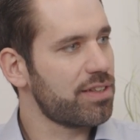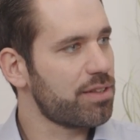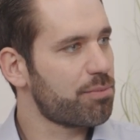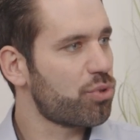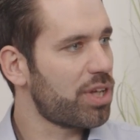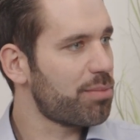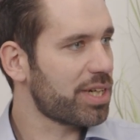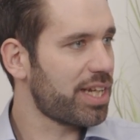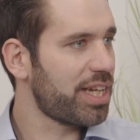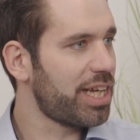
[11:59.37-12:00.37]
uh,
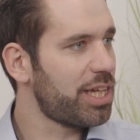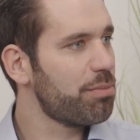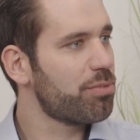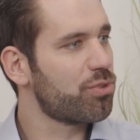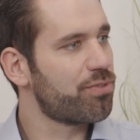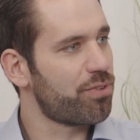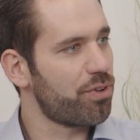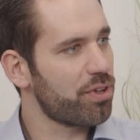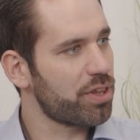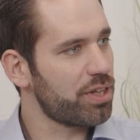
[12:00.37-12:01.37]
PUDAMA can help to
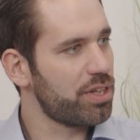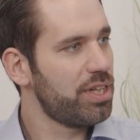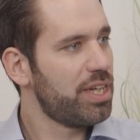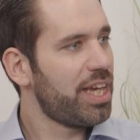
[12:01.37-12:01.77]
further